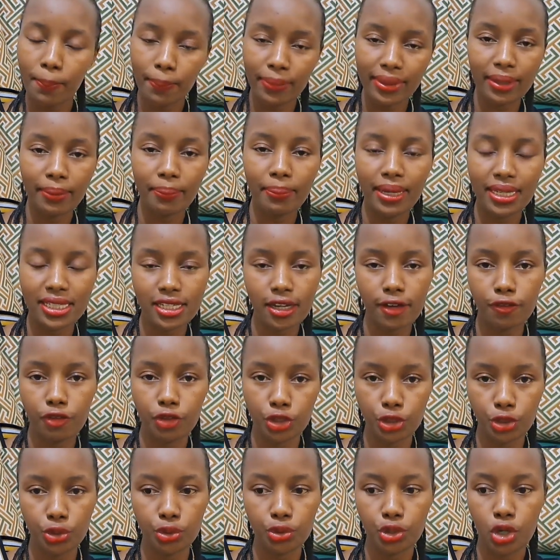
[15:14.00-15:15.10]
the better for
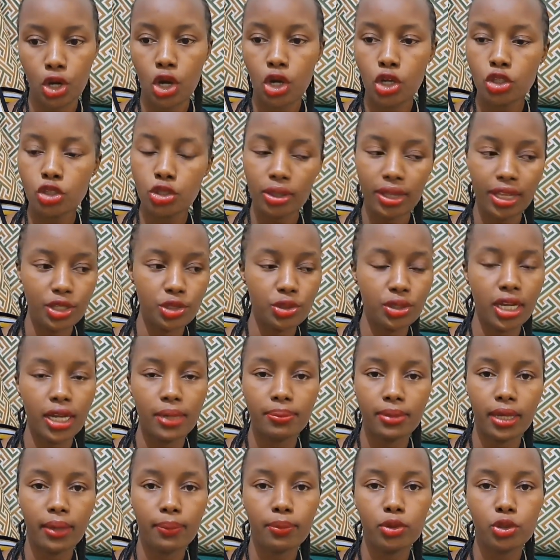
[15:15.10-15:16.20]
you, so that you
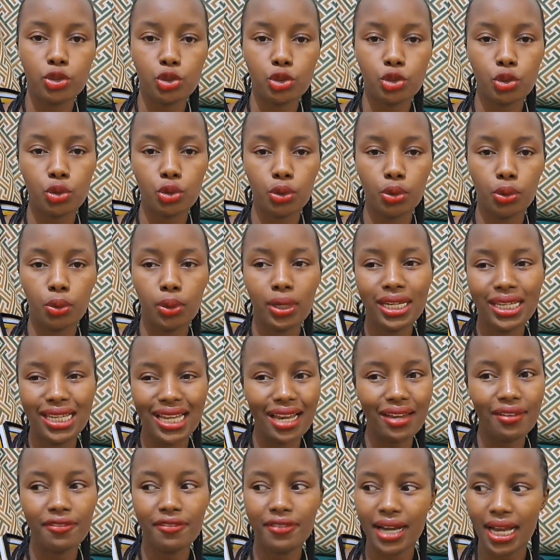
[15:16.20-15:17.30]
can be able to know in
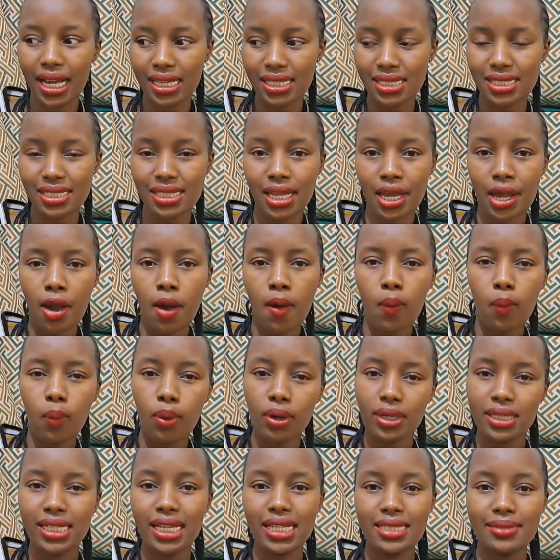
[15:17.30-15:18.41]
advance,
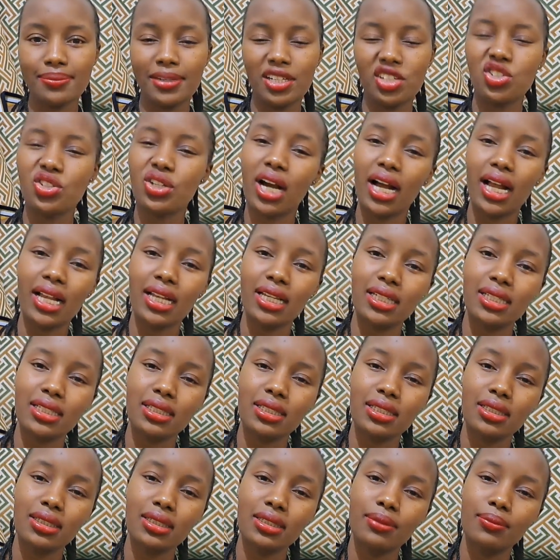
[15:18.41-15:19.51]
what does my child
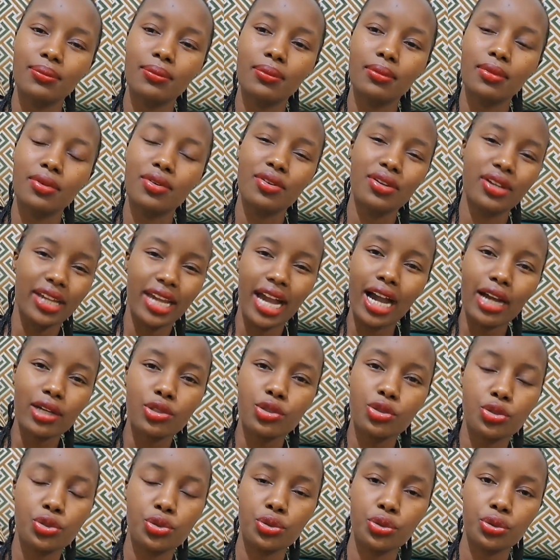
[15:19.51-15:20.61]

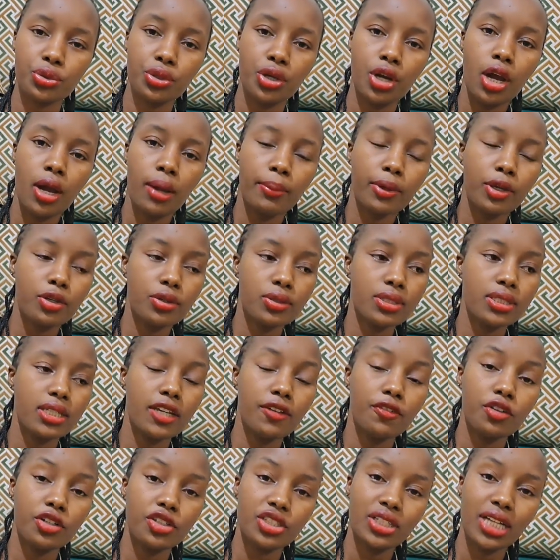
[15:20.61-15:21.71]
react to. Because
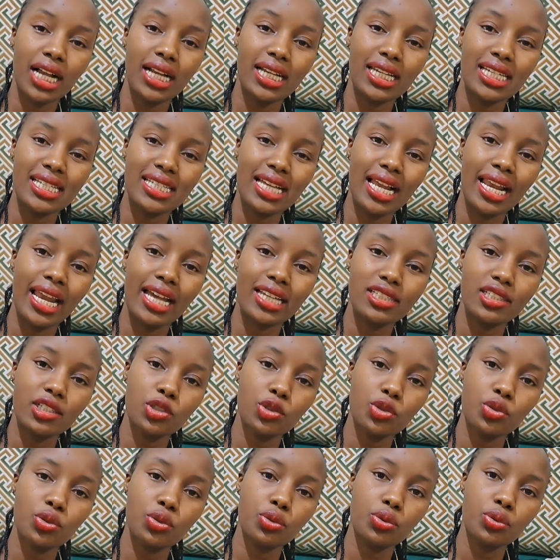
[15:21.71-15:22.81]
if your child is allergic
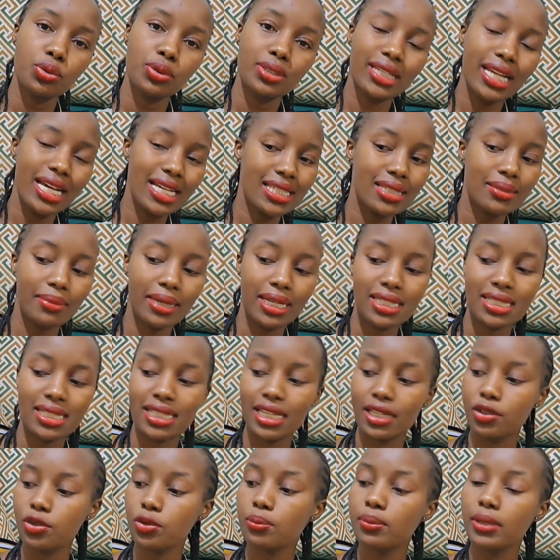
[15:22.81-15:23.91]
to dust mites,
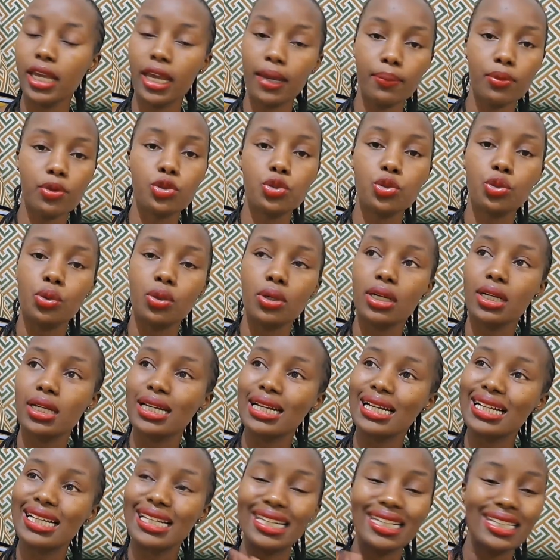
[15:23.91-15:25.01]
then you'll be able to
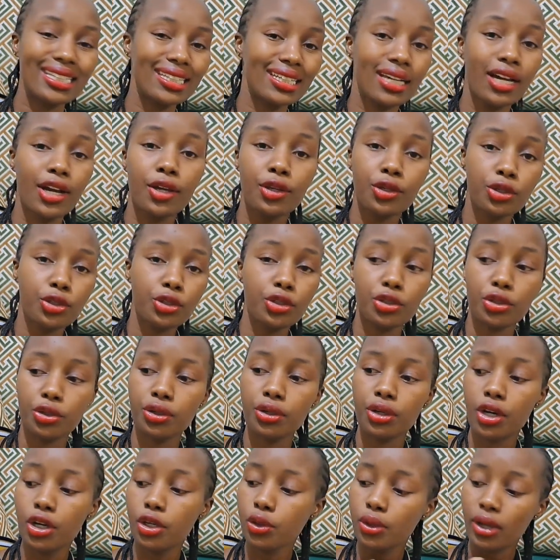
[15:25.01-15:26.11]
clean, you
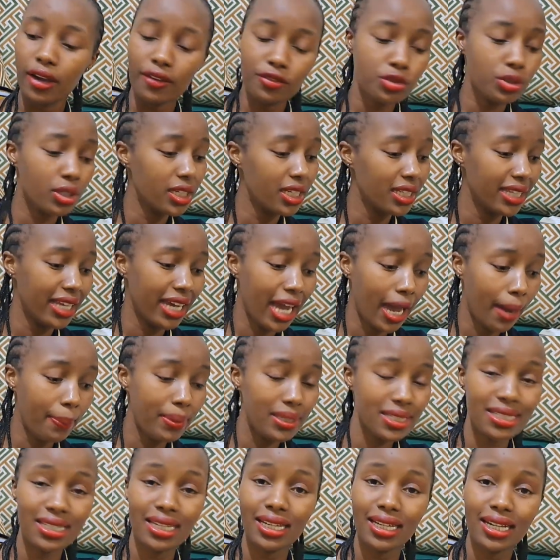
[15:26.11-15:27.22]
know, you have to clean the
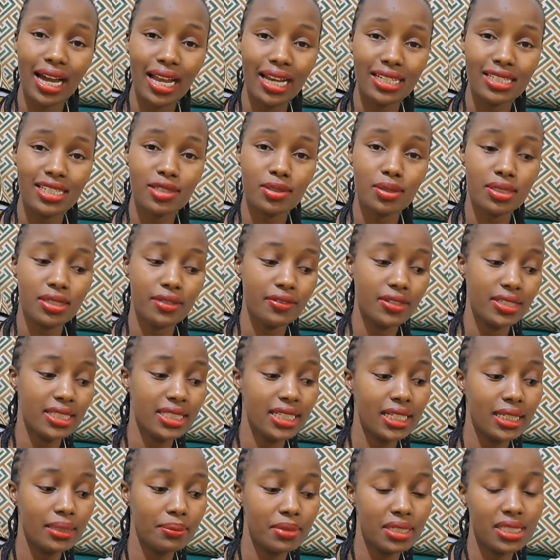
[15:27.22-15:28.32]
carpets. The allergist was even
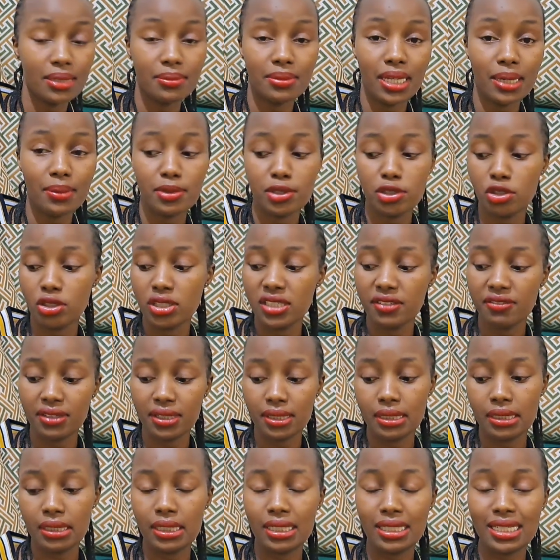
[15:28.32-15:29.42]
telling me sometimes it's not
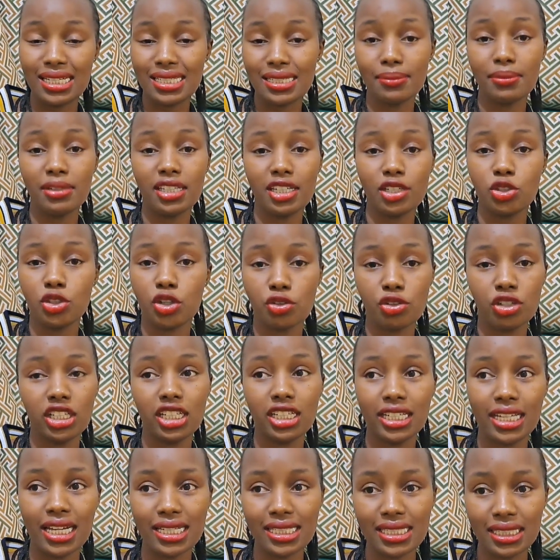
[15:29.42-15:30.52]
even, it doesn't mean that you're really
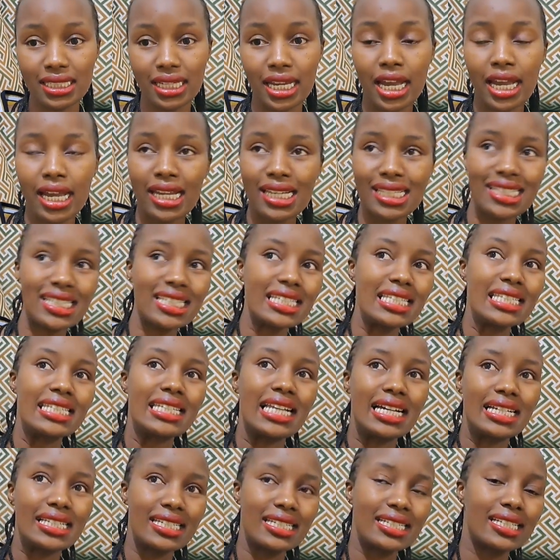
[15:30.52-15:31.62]
dirty, it's just
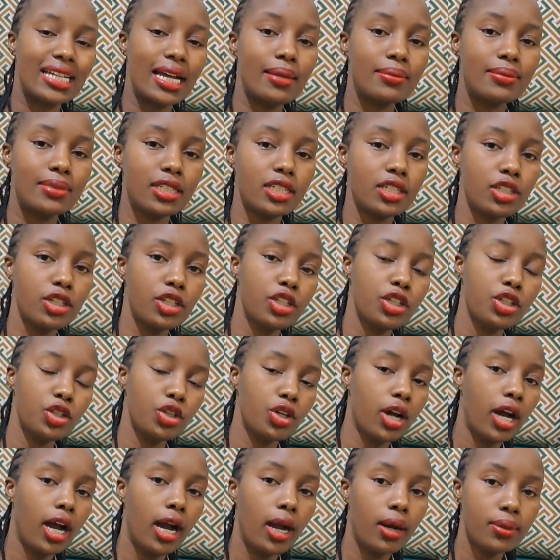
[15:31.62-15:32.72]
dust that comes in your
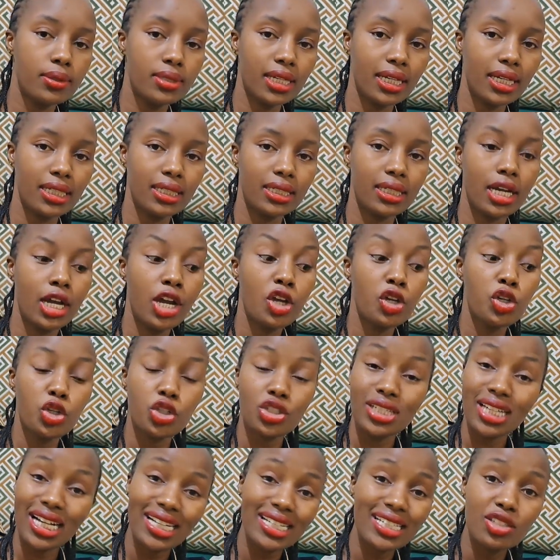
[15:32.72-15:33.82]
house and your
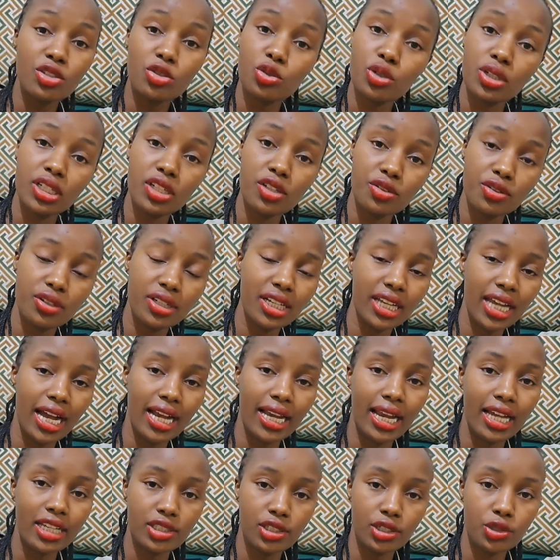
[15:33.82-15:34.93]
child is really
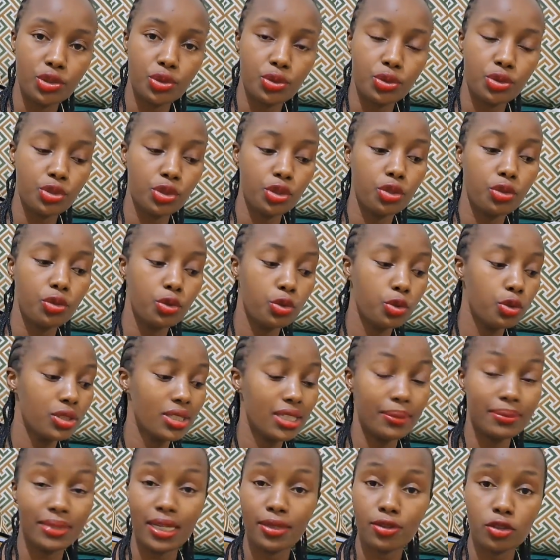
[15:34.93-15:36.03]
allergic to. So you
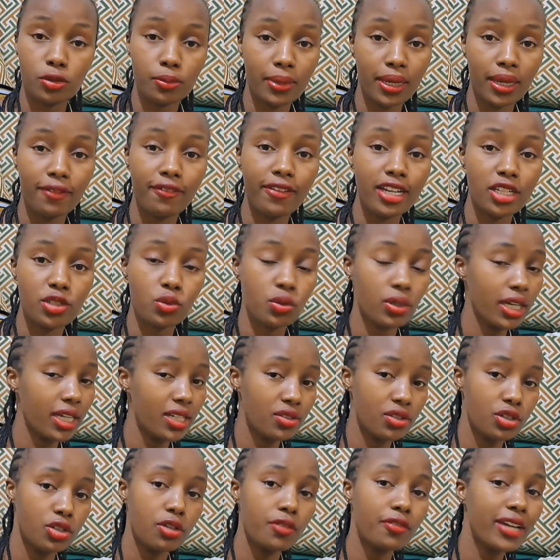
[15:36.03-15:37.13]
sometimes you'll be advised to get
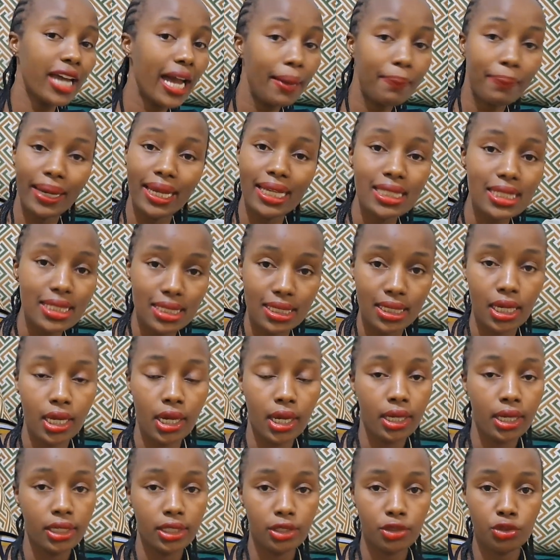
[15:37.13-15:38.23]
rid of carpets,
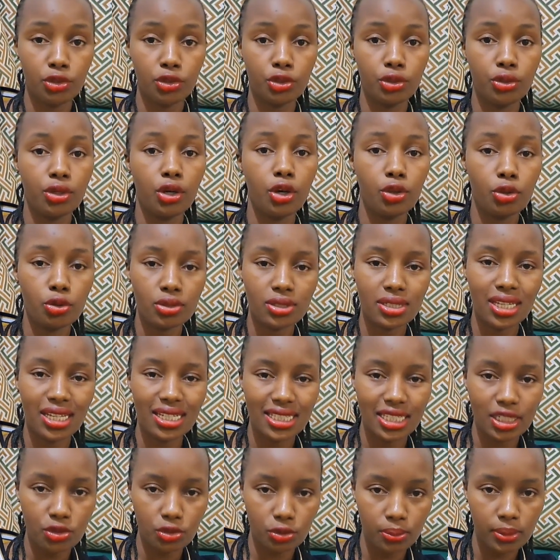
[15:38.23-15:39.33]
you know, those things
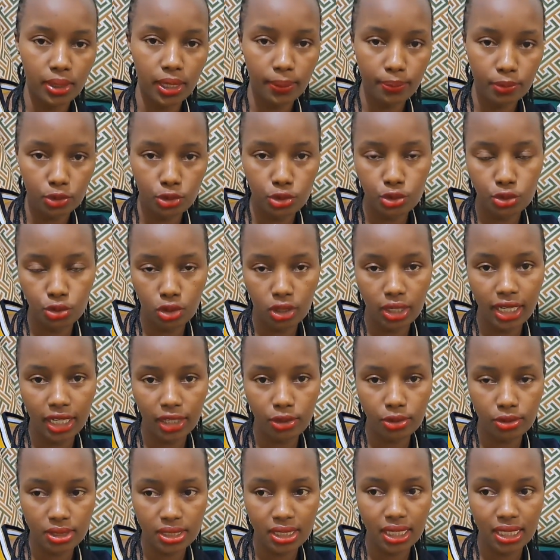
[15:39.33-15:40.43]
that will be able to collect
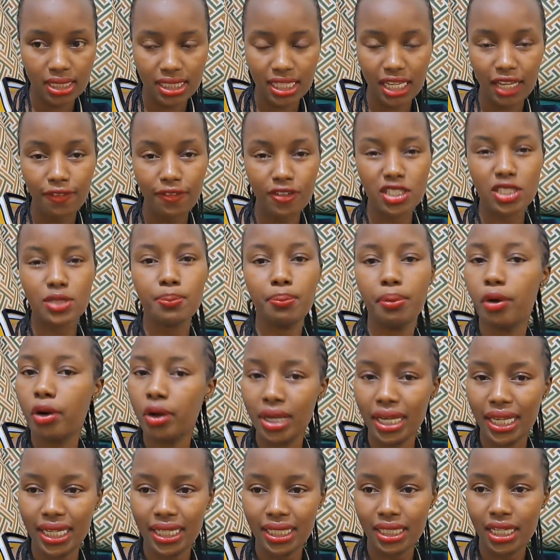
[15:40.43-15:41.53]
those things. If it's
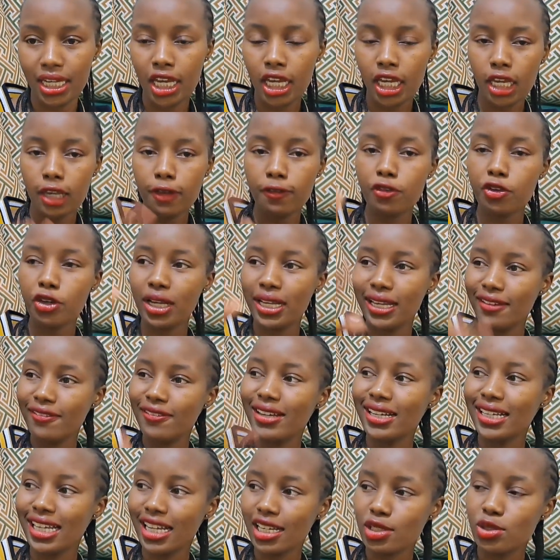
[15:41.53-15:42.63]
pollen, if you're
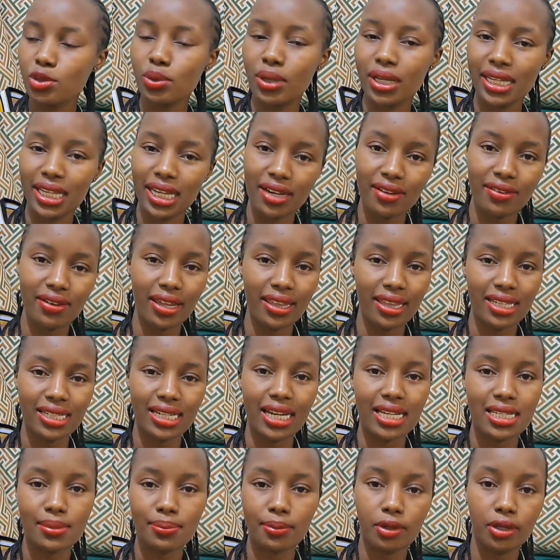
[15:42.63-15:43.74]
living next to an area that
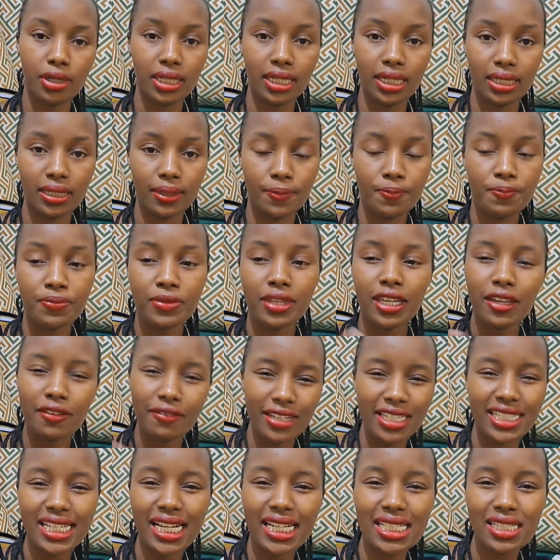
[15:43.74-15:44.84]
has pollen, if the
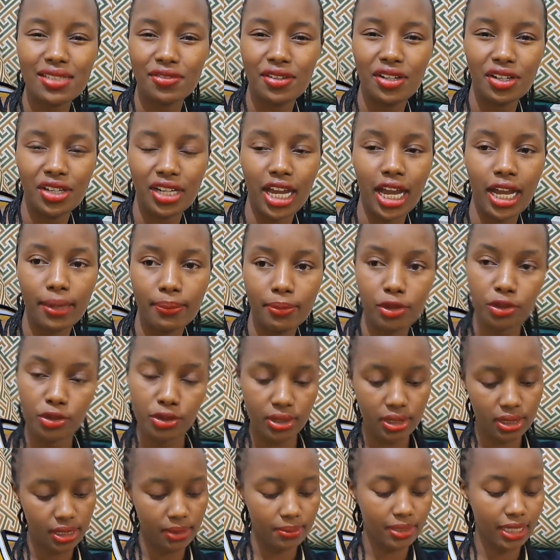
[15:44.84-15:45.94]
child is very young,
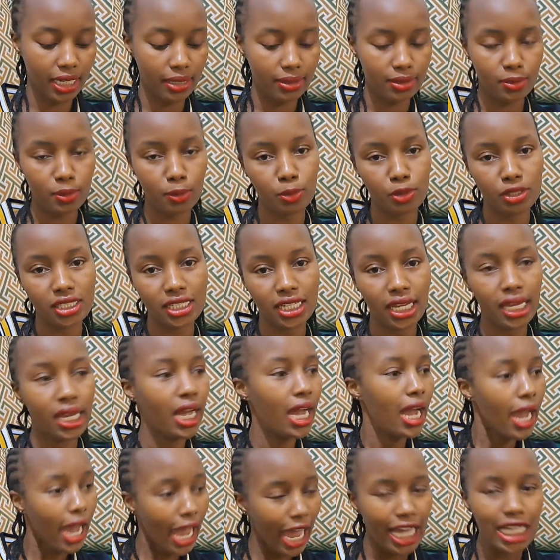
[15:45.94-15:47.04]
because sometimes people say
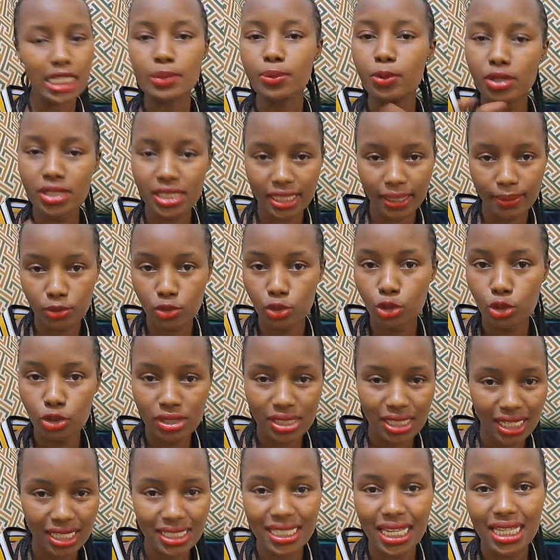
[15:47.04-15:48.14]
expose them to those
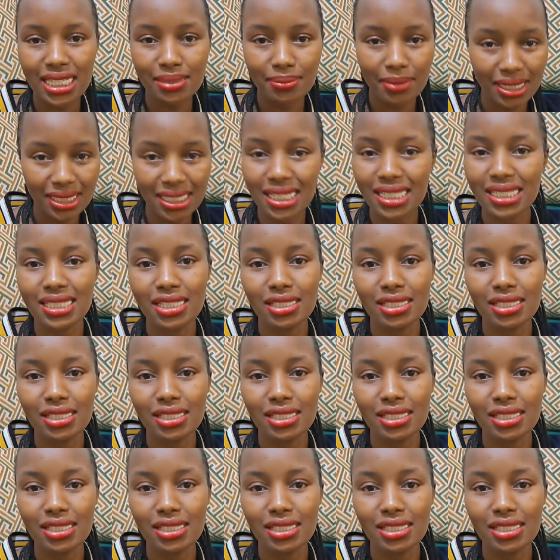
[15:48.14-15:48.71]
things as much